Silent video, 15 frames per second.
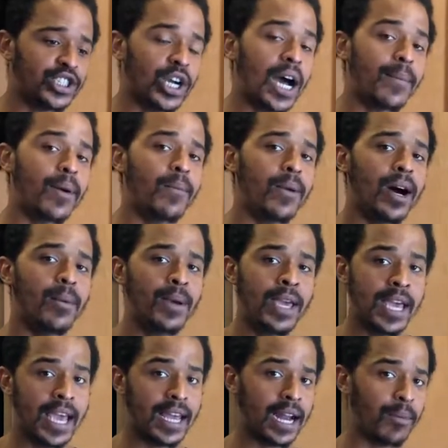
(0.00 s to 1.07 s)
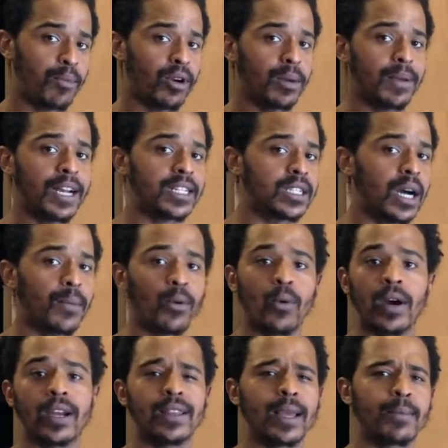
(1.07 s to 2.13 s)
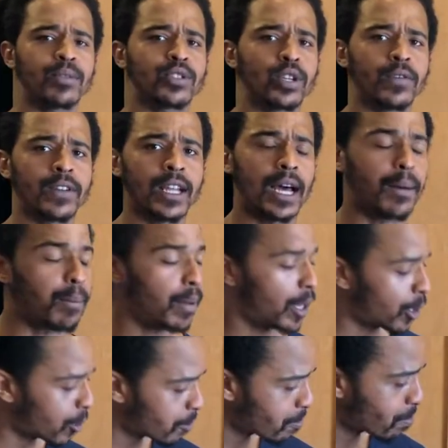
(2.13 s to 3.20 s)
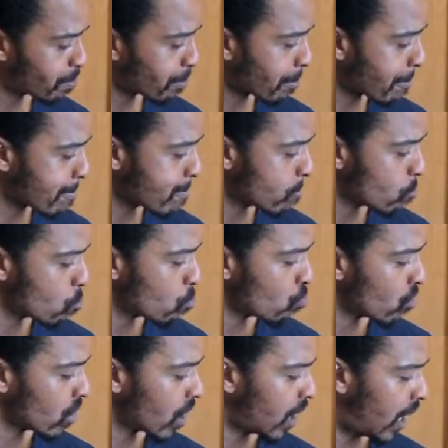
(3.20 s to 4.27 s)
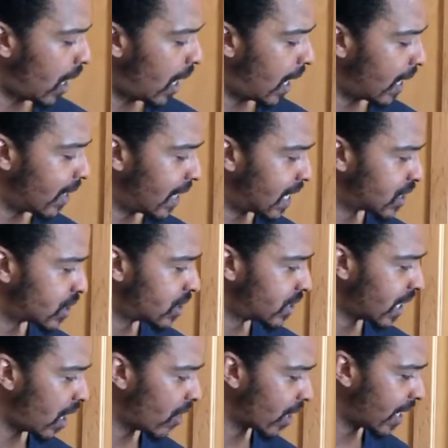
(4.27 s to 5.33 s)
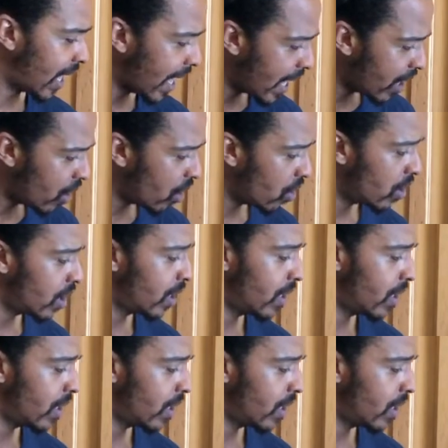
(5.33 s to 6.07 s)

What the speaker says: chop them up and I put them in a Tupperware, and they preserve a lot better. You guys saw the kale.